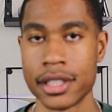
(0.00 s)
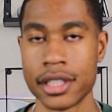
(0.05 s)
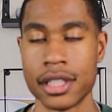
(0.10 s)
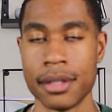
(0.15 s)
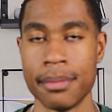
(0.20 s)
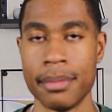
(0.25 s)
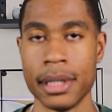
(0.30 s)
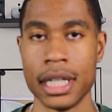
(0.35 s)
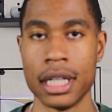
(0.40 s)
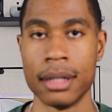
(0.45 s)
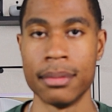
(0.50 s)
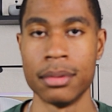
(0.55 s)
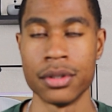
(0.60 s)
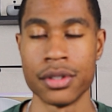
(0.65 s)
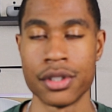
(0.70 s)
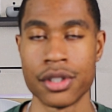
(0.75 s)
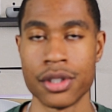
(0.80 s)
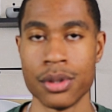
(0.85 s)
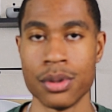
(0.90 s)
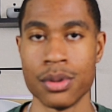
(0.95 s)
to be
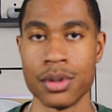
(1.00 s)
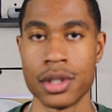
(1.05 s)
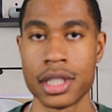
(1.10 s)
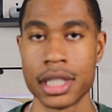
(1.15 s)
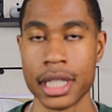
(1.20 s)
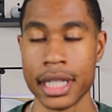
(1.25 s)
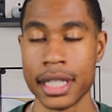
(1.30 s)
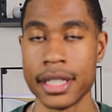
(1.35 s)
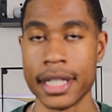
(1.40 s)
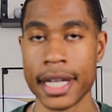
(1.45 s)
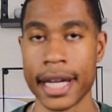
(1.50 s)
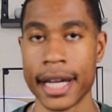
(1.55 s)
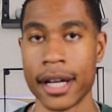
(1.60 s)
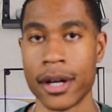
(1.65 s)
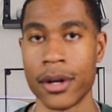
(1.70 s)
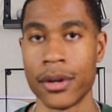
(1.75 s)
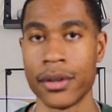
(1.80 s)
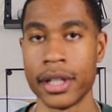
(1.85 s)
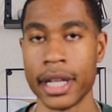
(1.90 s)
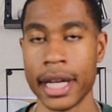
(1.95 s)
able to sit
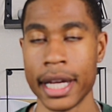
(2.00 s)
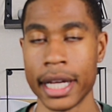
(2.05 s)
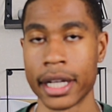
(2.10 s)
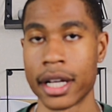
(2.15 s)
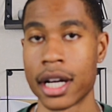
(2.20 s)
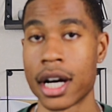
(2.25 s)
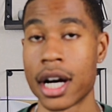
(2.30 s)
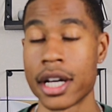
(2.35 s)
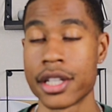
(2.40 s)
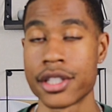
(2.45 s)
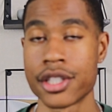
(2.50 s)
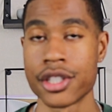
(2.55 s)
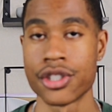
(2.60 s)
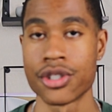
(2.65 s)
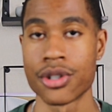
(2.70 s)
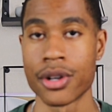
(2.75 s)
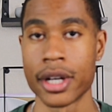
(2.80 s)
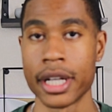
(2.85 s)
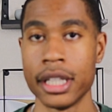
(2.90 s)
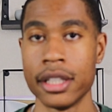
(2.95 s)
down and
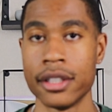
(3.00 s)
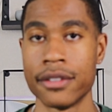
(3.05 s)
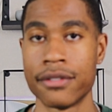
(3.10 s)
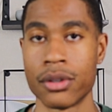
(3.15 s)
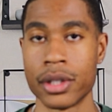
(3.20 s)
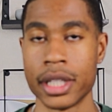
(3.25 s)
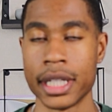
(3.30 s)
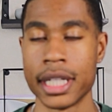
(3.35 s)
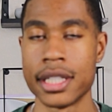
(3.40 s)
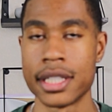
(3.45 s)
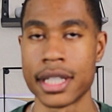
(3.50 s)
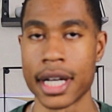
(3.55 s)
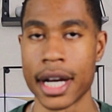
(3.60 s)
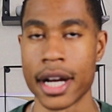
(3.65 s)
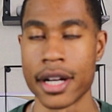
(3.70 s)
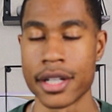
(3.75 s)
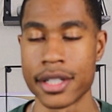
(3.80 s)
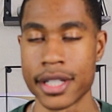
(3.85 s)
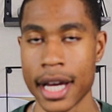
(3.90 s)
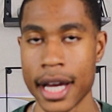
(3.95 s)
concentrate for the
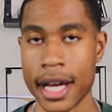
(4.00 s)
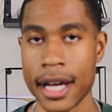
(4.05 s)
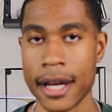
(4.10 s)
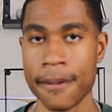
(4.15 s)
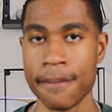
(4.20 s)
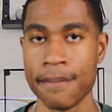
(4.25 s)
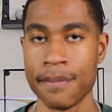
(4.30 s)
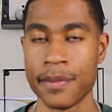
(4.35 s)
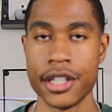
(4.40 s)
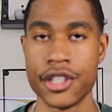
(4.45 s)
entire time.